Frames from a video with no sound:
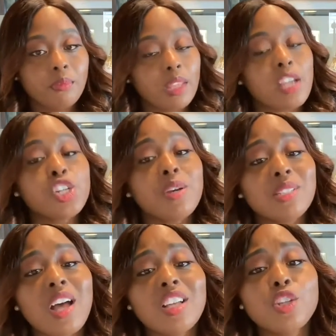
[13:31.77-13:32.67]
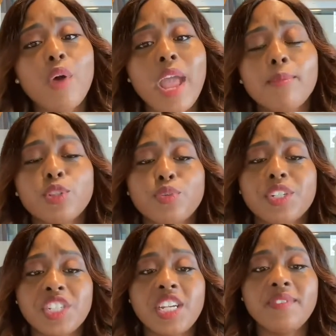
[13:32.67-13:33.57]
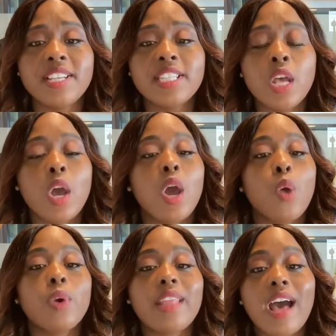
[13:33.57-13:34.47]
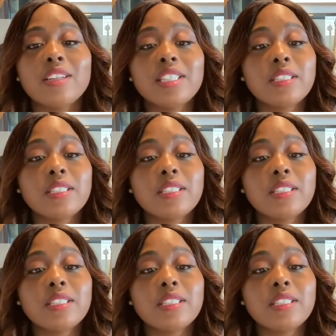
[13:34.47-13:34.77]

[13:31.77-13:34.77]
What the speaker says: She was also able to achieve this without